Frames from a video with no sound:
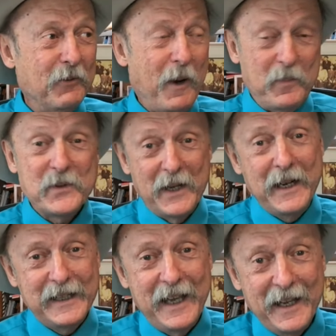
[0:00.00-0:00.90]

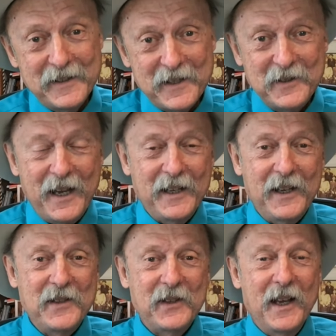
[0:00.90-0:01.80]
representing Kansas
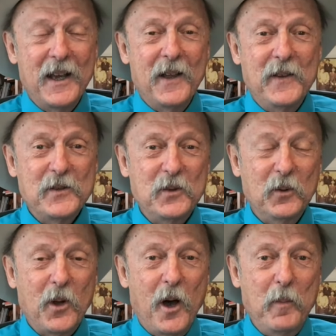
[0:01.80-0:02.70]
Yankees, these
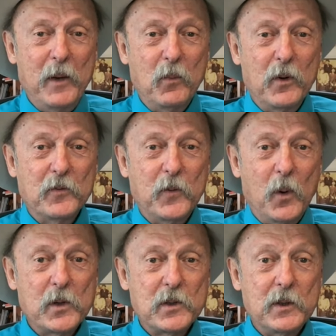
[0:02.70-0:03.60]
two lawmen were
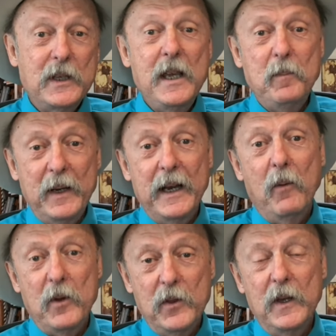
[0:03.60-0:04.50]
enforced to keeping
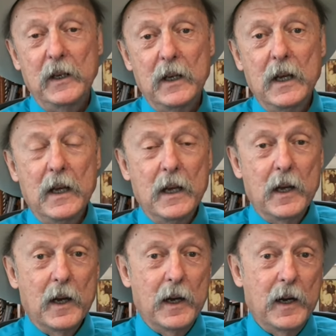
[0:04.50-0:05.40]
everything
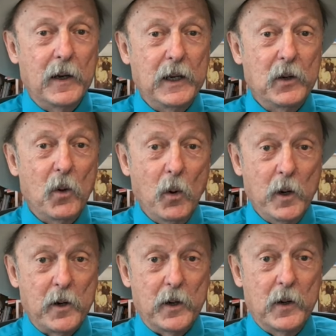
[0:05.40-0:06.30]
in
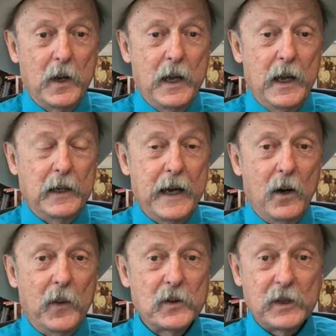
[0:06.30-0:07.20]
order.
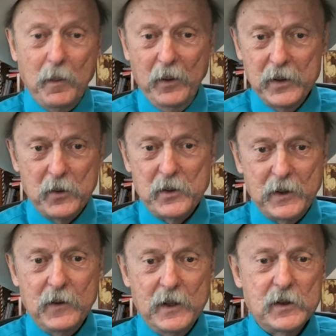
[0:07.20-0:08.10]
Now, there's a couple of
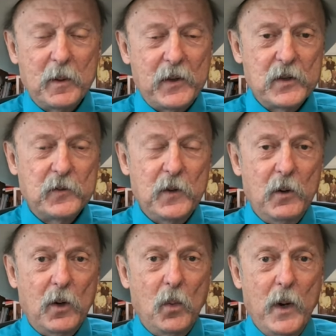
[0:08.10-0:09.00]
interesting things about this
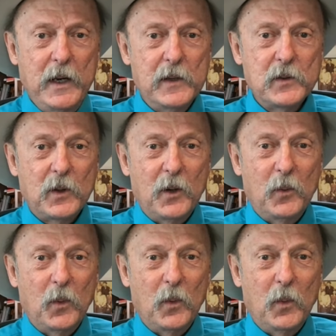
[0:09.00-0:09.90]
photo. One is,
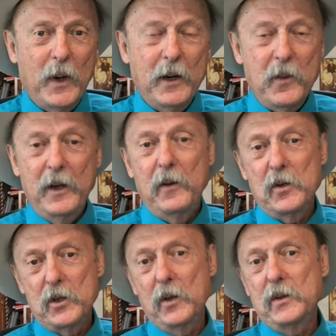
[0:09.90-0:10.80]
why are they in
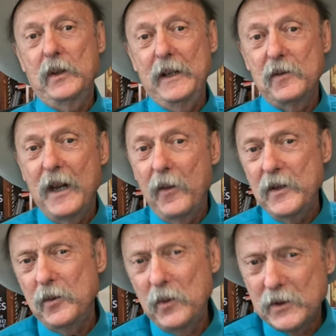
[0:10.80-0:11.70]
their shirt sleeves? Now,
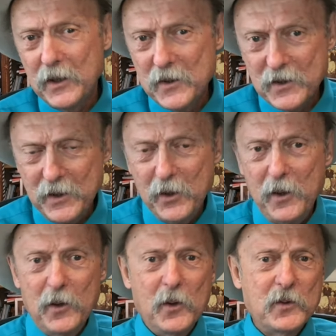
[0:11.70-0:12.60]
this was
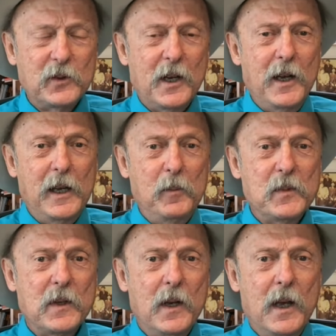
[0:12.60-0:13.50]
considered in those
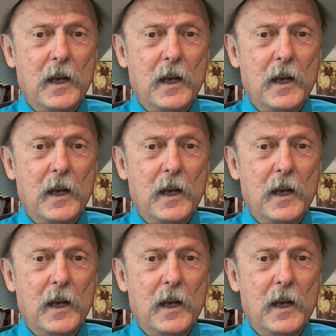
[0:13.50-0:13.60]
times